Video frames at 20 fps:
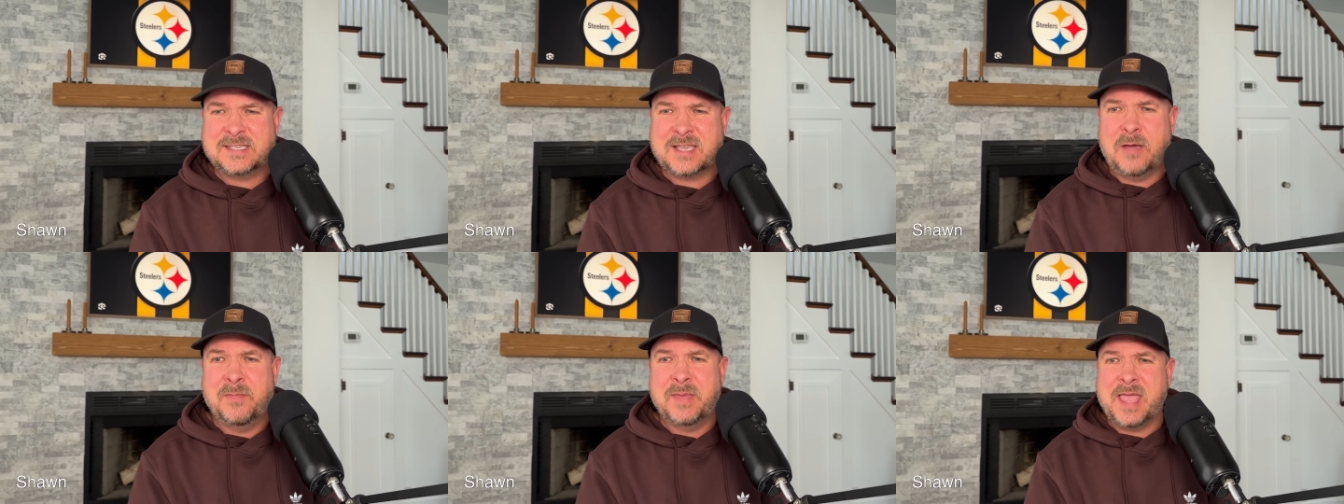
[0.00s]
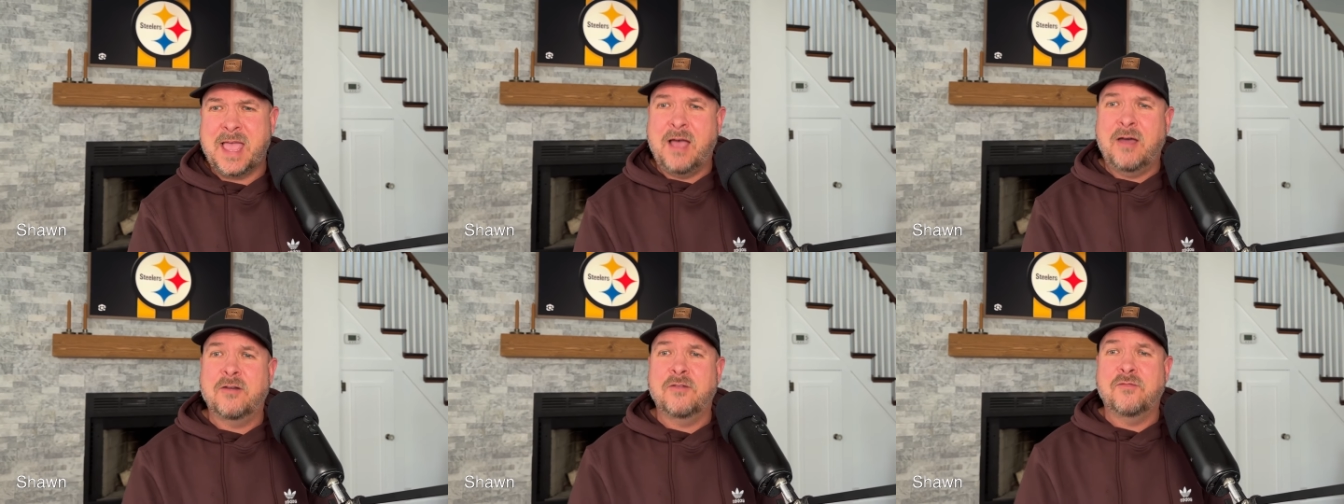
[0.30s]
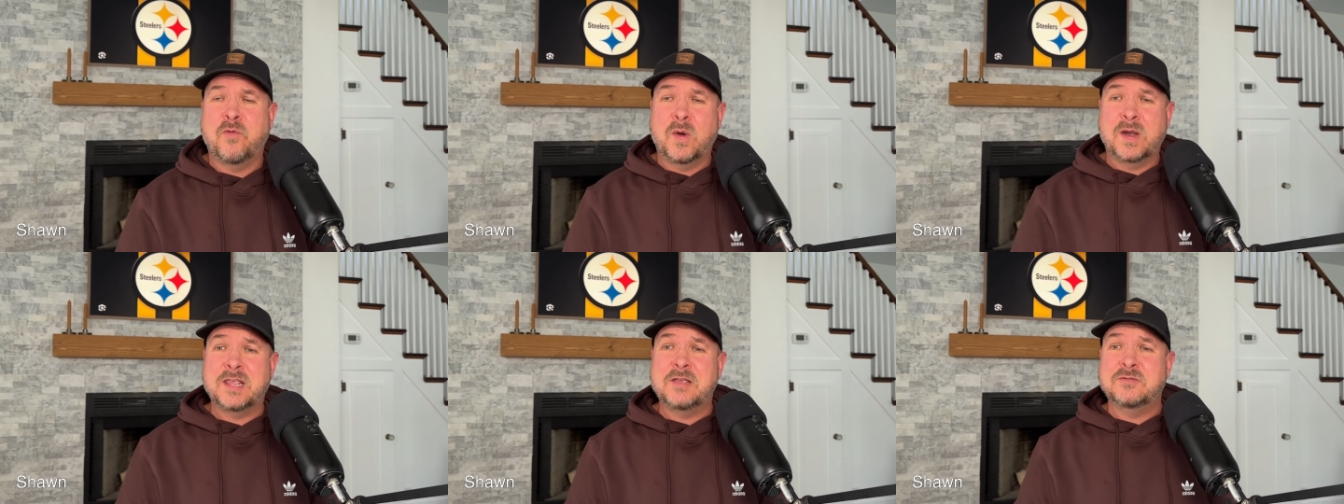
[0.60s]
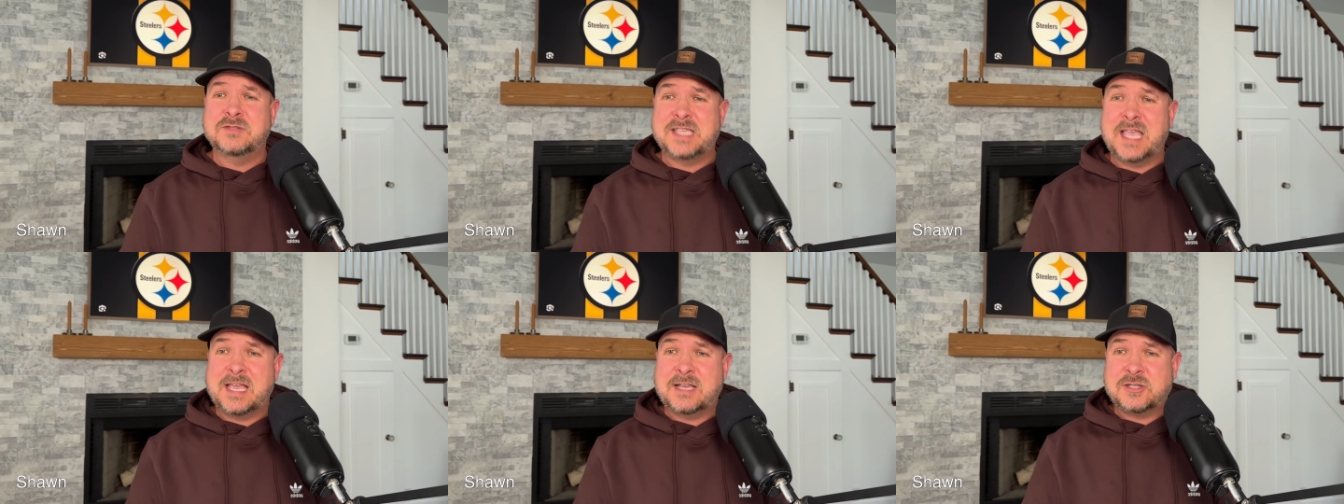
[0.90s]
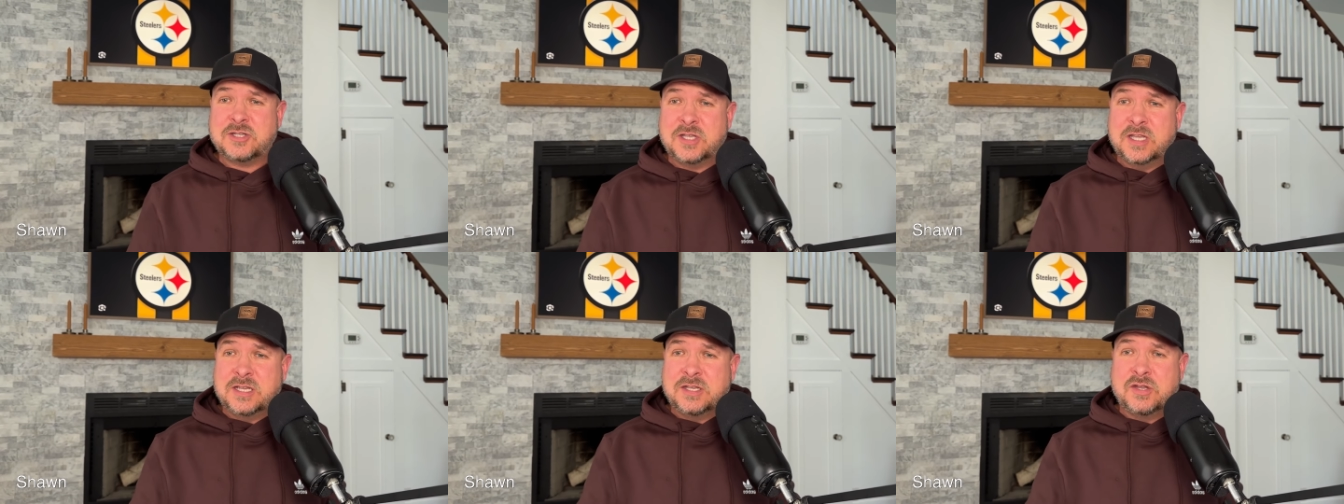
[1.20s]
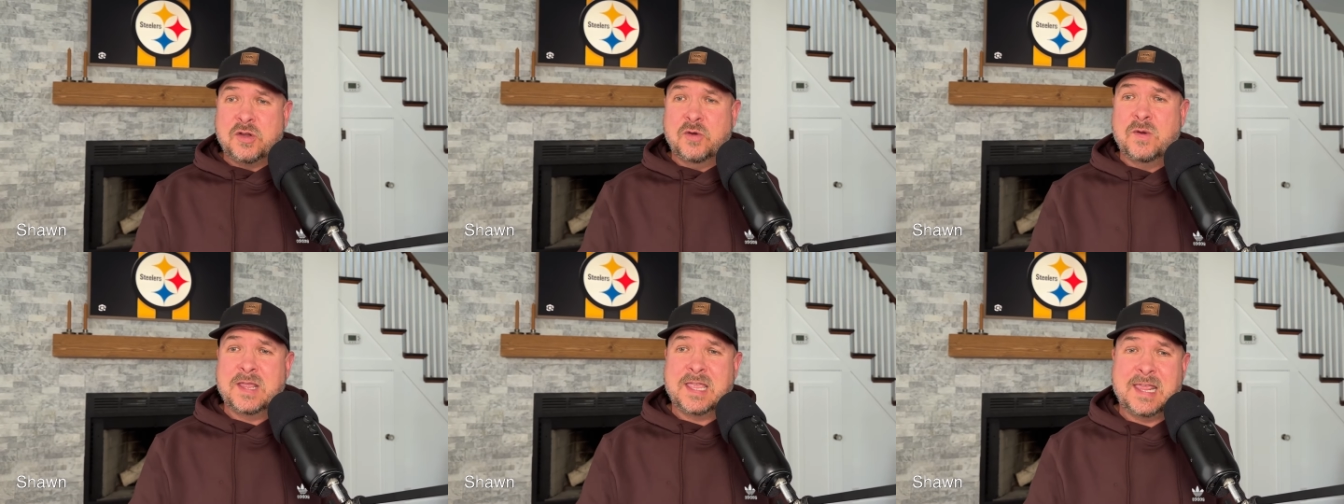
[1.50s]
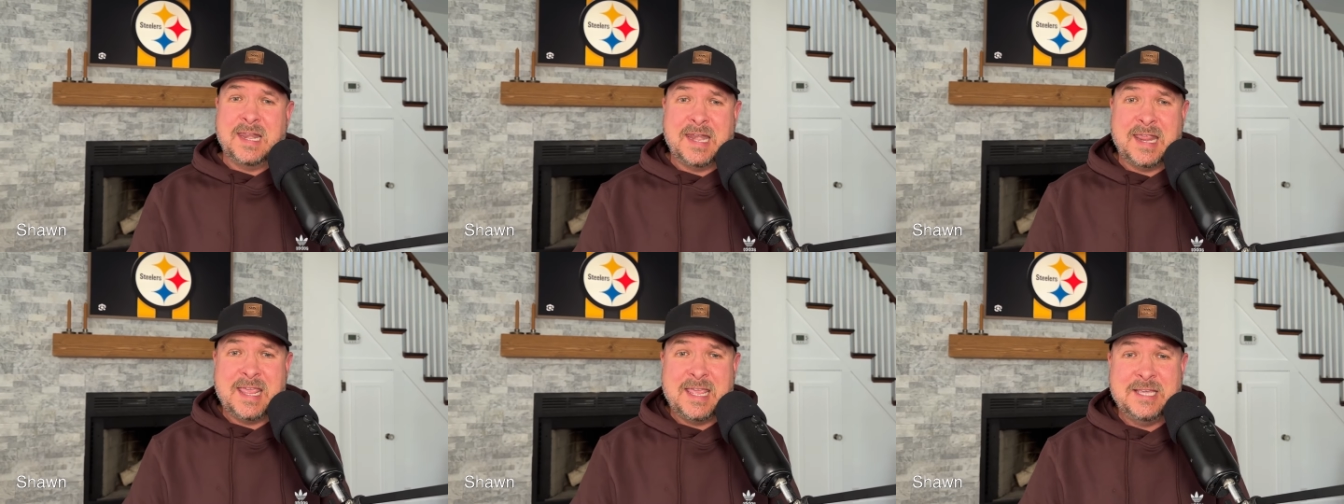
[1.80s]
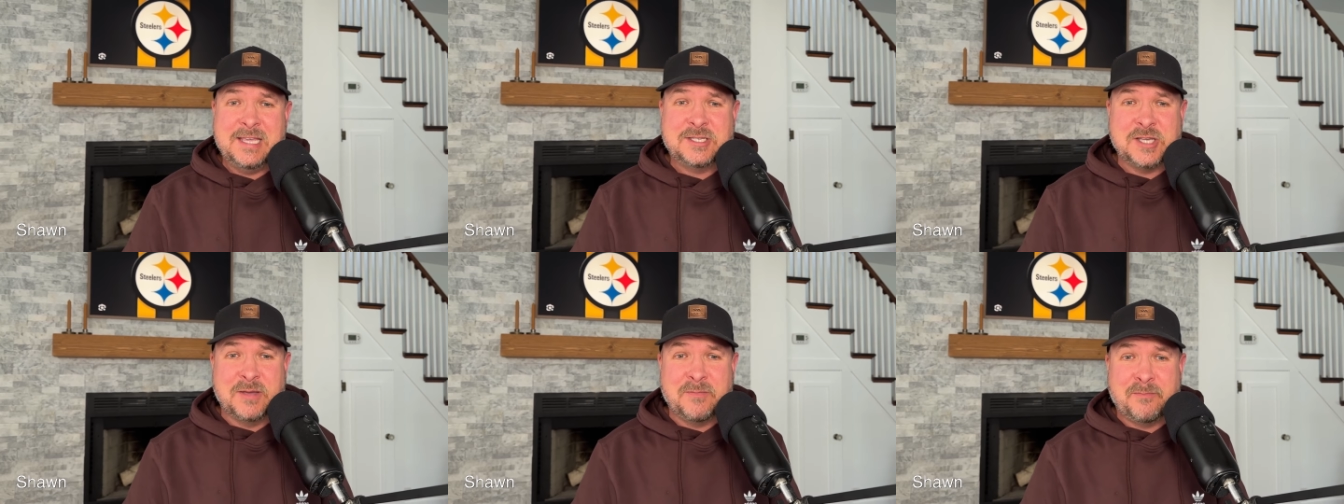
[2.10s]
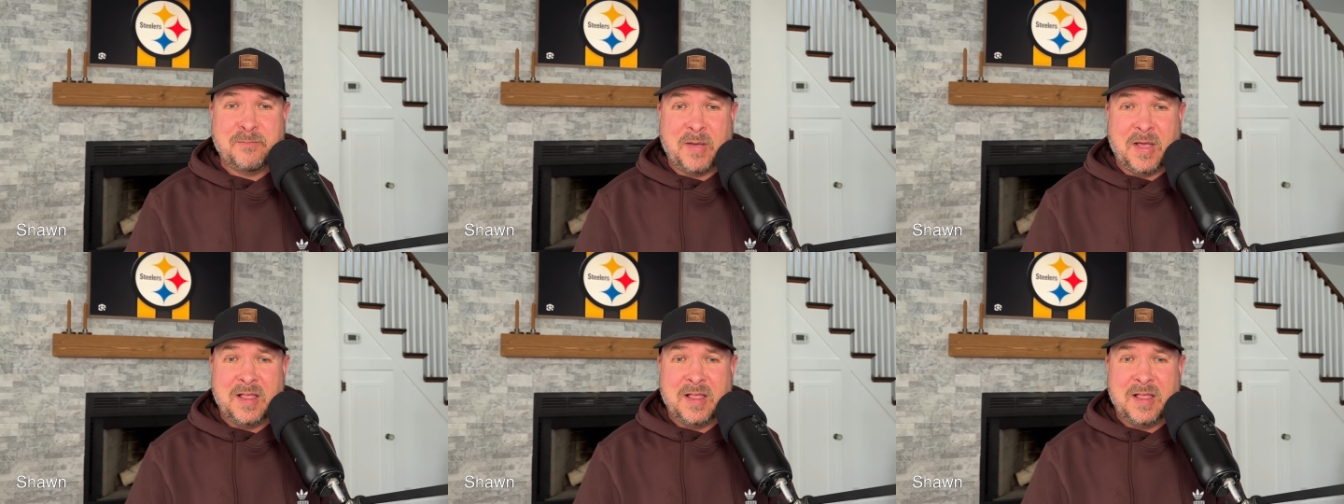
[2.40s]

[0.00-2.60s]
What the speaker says: coming out of what he was actually doing in Egypt,